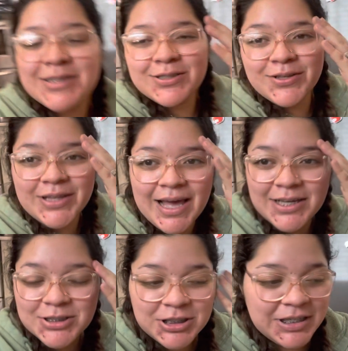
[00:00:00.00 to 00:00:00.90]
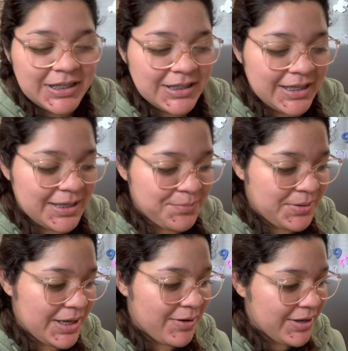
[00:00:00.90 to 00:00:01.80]
so that she can like
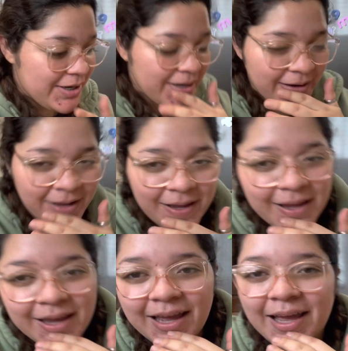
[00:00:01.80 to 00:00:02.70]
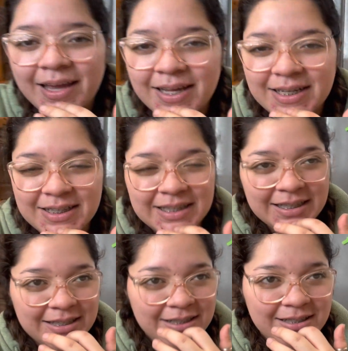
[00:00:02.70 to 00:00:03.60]
be out here and
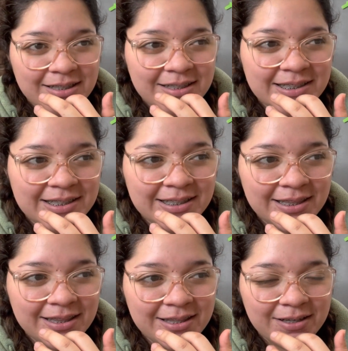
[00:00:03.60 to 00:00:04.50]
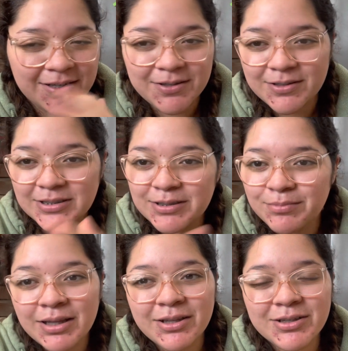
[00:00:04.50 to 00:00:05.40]
put the
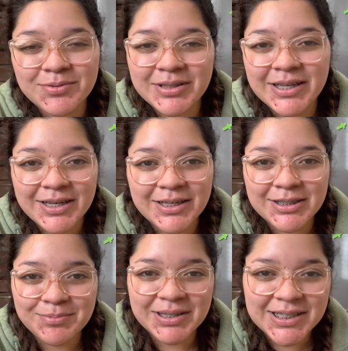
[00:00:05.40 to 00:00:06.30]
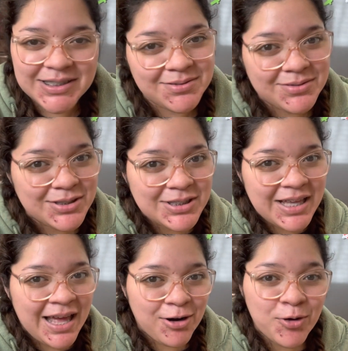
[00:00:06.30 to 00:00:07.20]
cement looked really ugly because it was
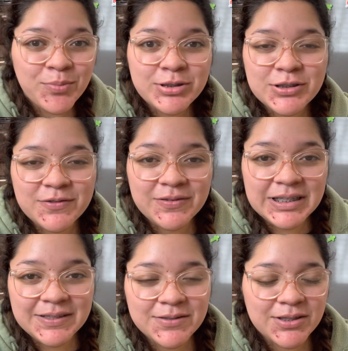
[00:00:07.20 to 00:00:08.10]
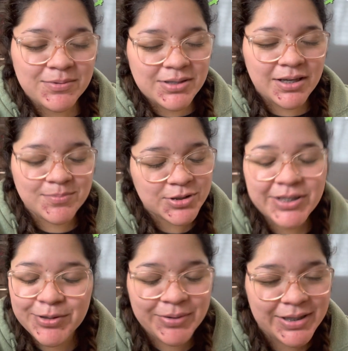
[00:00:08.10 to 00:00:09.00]
had a whole bunch of leaves so I was like I'm just
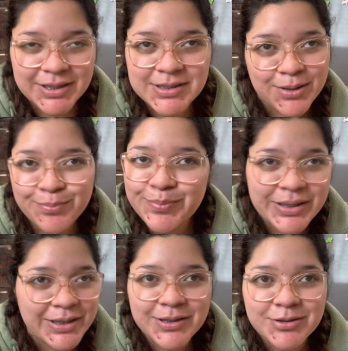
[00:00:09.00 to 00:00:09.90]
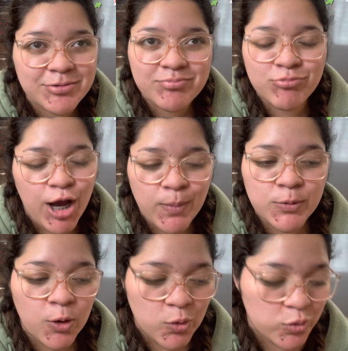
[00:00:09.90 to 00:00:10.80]
gonna rake these up because I'm
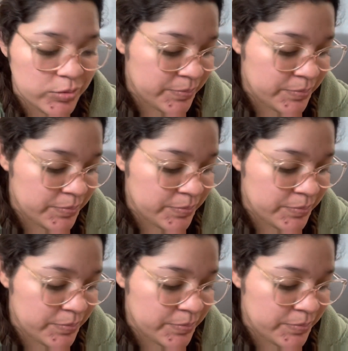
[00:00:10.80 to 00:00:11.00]
cold